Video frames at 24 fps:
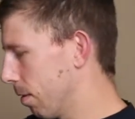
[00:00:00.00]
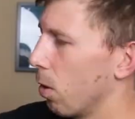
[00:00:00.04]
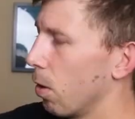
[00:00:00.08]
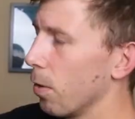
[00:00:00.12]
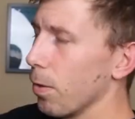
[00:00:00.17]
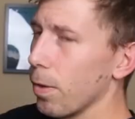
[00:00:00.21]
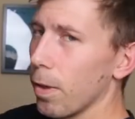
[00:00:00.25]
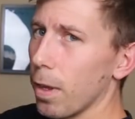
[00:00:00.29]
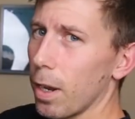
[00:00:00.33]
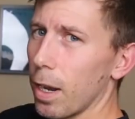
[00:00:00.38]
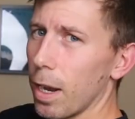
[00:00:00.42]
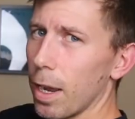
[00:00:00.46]

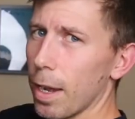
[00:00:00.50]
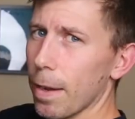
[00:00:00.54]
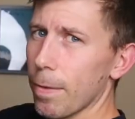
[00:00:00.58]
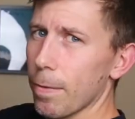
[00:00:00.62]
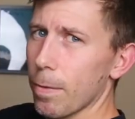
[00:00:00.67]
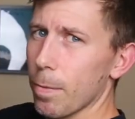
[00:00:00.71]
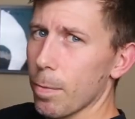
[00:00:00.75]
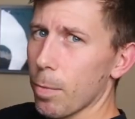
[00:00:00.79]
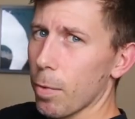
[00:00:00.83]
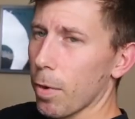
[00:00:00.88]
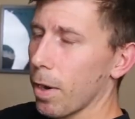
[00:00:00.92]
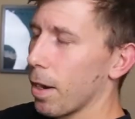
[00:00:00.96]
on the
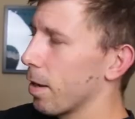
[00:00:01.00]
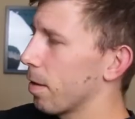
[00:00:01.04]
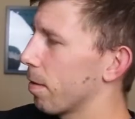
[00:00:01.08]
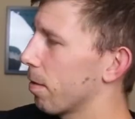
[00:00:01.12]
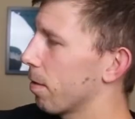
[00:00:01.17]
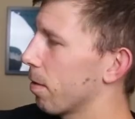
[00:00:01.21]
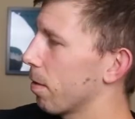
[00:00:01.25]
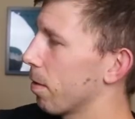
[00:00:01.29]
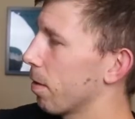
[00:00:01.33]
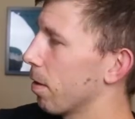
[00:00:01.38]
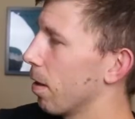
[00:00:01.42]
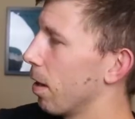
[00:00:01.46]
left
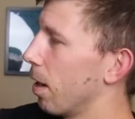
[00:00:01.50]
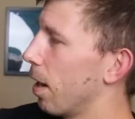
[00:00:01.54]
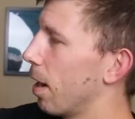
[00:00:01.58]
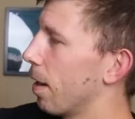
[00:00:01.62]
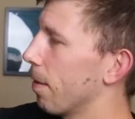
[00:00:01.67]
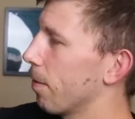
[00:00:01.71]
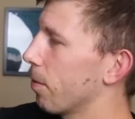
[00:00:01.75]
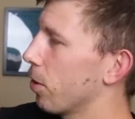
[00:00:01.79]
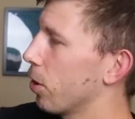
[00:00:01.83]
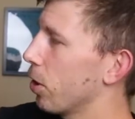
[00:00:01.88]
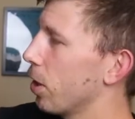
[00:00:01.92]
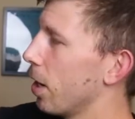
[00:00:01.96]
breast, the
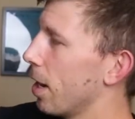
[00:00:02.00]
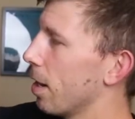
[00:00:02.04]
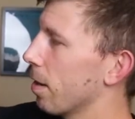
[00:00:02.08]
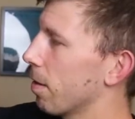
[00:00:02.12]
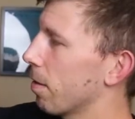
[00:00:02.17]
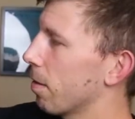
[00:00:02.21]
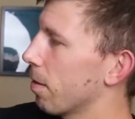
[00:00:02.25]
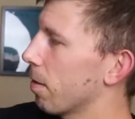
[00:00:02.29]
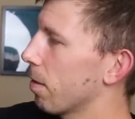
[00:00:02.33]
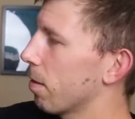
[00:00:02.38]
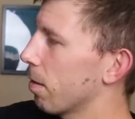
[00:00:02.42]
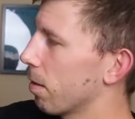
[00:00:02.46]
left
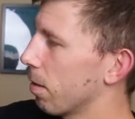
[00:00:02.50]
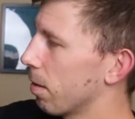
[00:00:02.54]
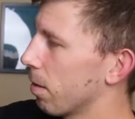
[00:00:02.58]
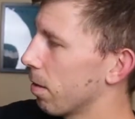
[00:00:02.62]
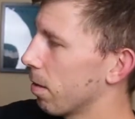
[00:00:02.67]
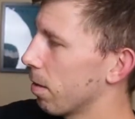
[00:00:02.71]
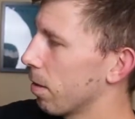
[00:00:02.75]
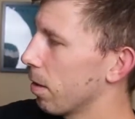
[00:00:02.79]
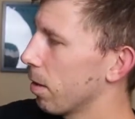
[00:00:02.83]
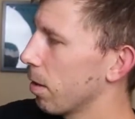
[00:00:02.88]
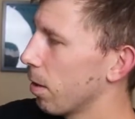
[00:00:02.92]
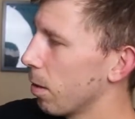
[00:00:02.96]
chest,
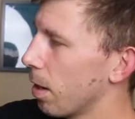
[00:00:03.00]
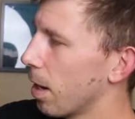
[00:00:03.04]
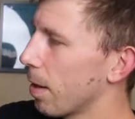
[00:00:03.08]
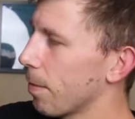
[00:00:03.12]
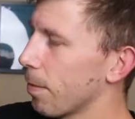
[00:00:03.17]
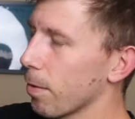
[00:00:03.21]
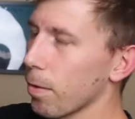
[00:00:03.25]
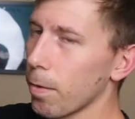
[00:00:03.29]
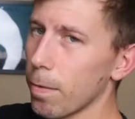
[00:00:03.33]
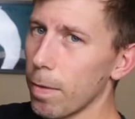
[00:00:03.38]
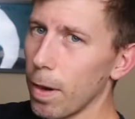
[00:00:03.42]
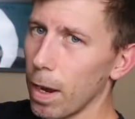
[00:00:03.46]
you have
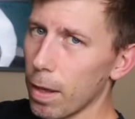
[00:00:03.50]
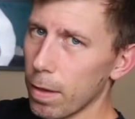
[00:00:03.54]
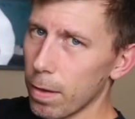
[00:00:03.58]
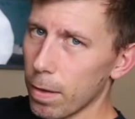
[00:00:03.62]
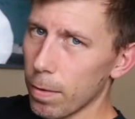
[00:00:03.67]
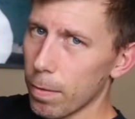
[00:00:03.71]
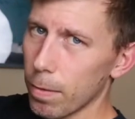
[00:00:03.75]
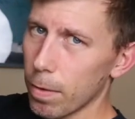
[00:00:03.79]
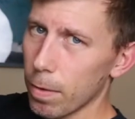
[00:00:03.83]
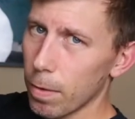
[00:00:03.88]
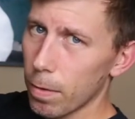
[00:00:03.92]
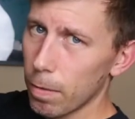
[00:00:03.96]
a
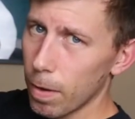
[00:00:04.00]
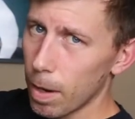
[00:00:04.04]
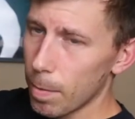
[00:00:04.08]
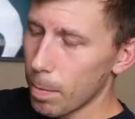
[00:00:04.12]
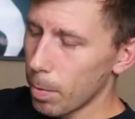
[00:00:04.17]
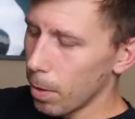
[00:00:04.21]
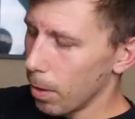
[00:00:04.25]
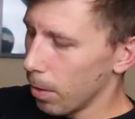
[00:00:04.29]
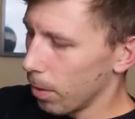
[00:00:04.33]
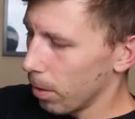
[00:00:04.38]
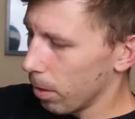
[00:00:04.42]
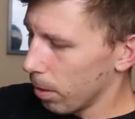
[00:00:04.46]
reflective Rab
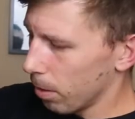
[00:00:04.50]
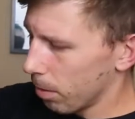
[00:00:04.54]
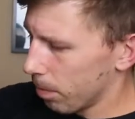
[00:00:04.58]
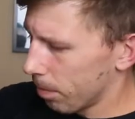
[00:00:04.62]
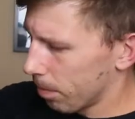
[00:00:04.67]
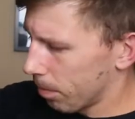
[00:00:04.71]
logo.